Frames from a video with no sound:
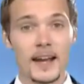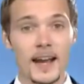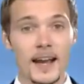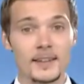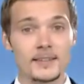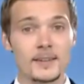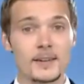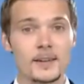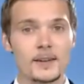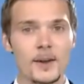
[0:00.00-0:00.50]

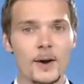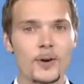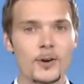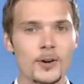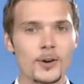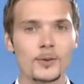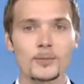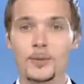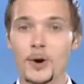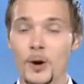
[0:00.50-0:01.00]
at
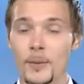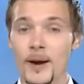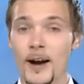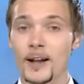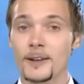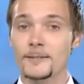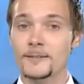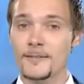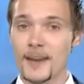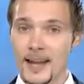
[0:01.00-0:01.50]

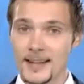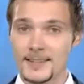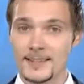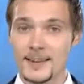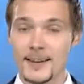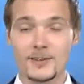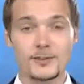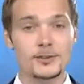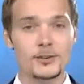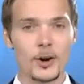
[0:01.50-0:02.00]

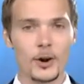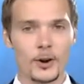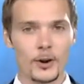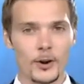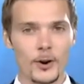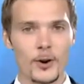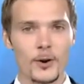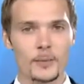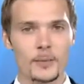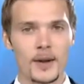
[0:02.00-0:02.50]

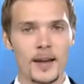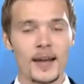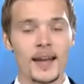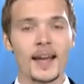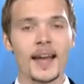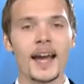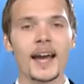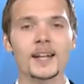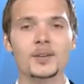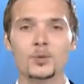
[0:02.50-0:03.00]
localmobilevantage.com
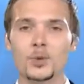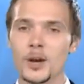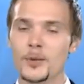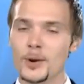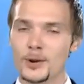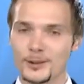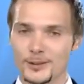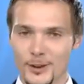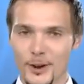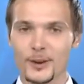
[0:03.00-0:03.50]
and we
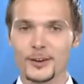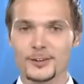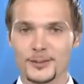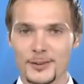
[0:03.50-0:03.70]
will talk